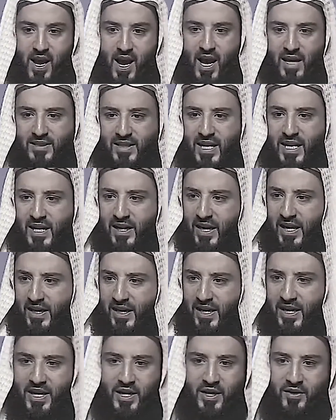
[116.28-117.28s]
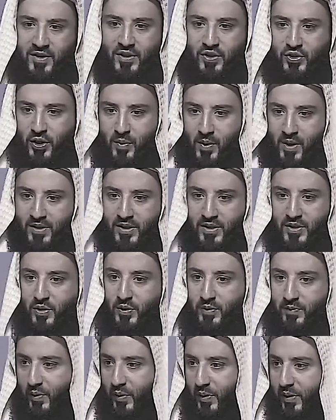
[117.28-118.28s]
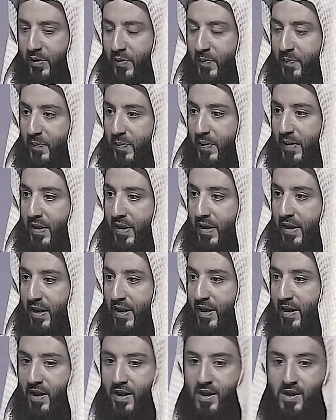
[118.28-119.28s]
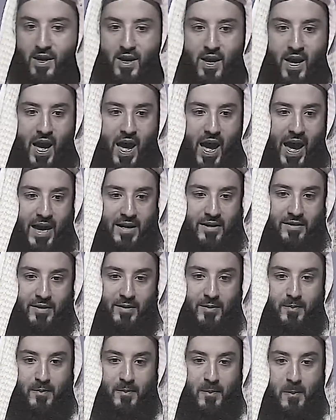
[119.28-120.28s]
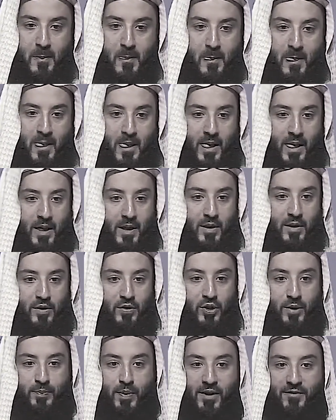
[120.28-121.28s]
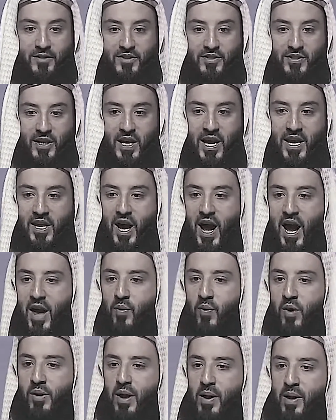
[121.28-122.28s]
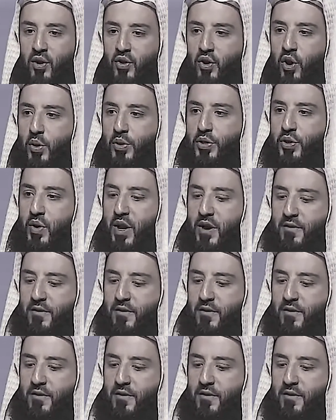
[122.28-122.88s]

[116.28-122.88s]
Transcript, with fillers: a day like a year and so on and so forth. And the Prophet said, I will go